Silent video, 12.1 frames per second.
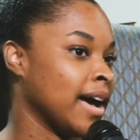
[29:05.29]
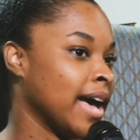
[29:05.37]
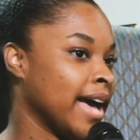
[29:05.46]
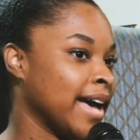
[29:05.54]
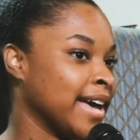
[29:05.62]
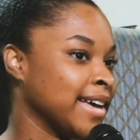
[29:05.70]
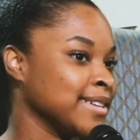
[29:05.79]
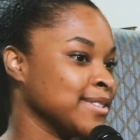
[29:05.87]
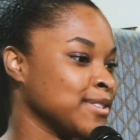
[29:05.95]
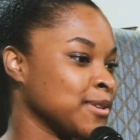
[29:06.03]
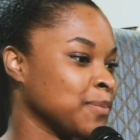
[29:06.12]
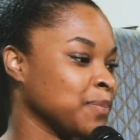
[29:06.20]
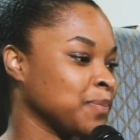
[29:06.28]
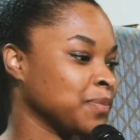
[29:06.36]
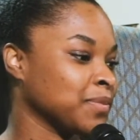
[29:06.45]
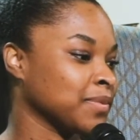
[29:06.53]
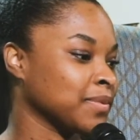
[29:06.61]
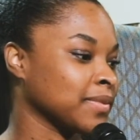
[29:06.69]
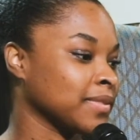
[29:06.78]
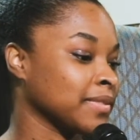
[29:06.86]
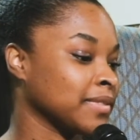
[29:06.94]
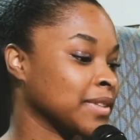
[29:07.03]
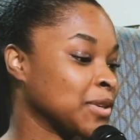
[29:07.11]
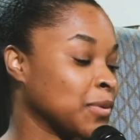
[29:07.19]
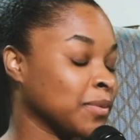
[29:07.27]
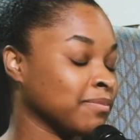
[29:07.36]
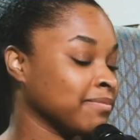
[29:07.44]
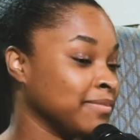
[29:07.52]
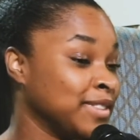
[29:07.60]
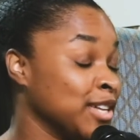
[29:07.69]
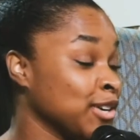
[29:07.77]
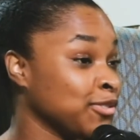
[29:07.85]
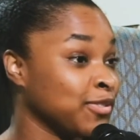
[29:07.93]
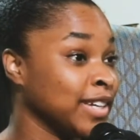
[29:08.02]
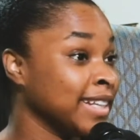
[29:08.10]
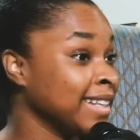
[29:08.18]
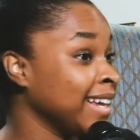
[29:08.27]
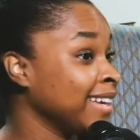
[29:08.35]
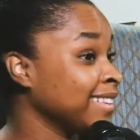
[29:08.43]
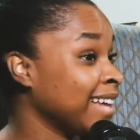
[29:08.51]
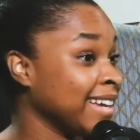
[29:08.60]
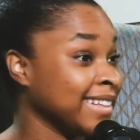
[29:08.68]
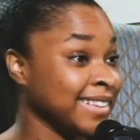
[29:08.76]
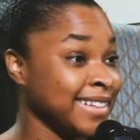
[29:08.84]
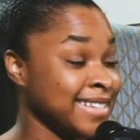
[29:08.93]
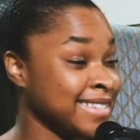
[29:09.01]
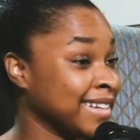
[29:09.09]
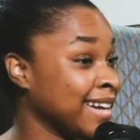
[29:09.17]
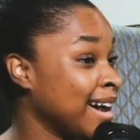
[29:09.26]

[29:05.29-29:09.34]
And they're feeling like, listen,